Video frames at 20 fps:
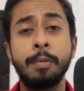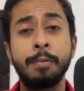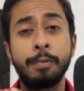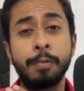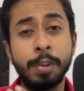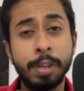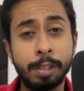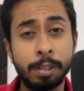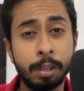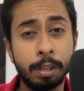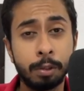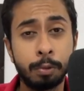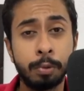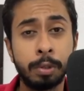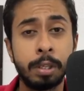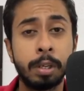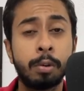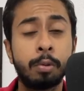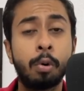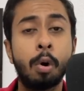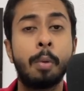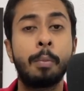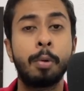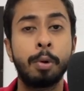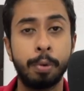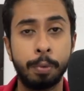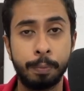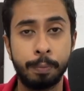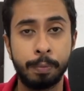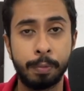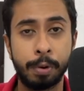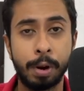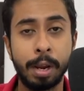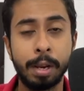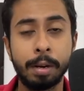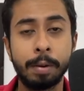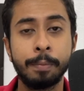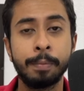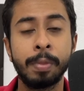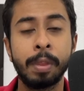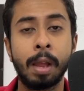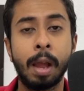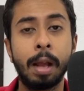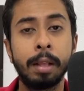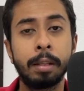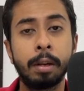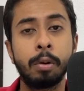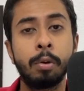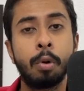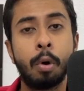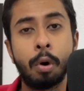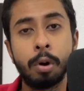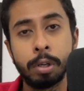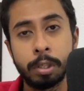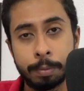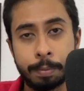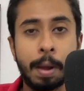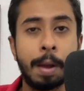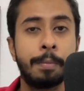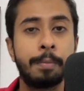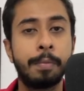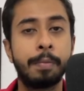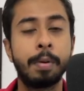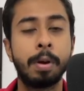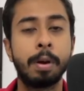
features which are common, right? And the non-spam